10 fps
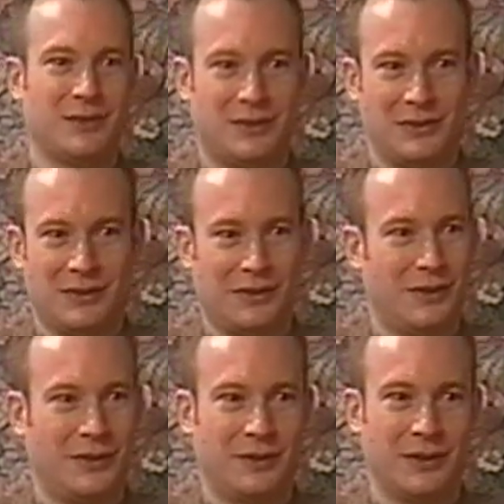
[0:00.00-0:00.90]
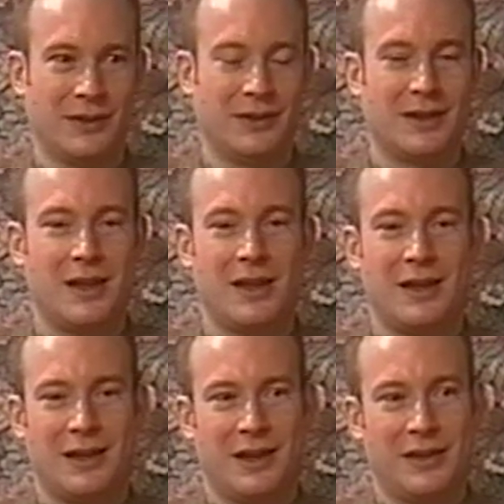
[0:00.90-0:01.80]
which was a thrill.
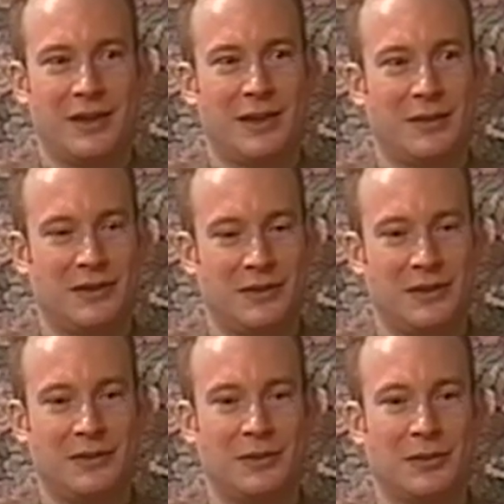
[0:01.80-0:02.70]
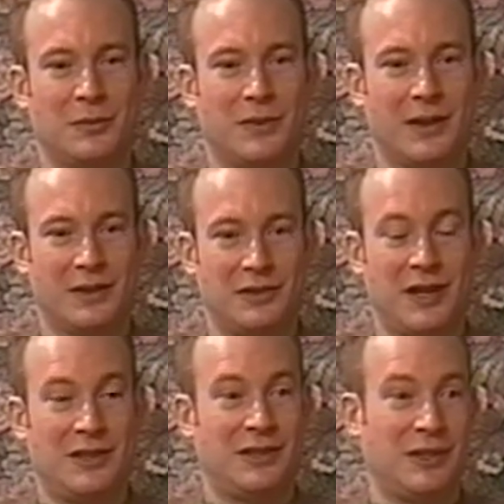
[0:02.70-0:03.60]
And then I was in this group, uh,
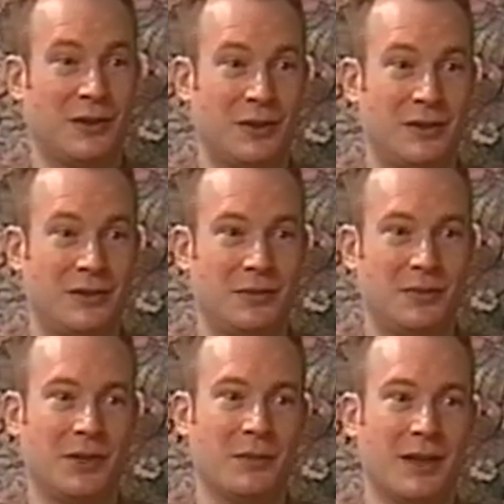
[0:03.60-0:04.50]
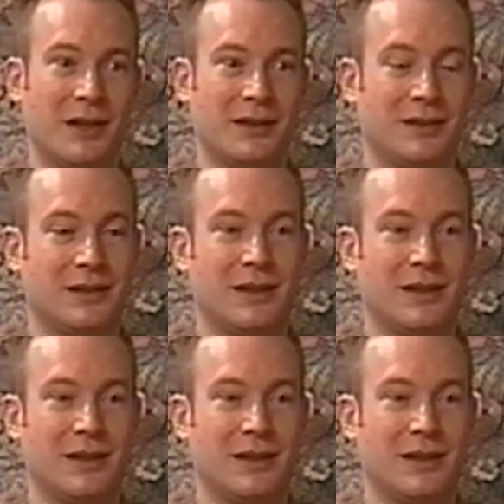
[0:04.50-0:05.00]
J.C. Heard's big band.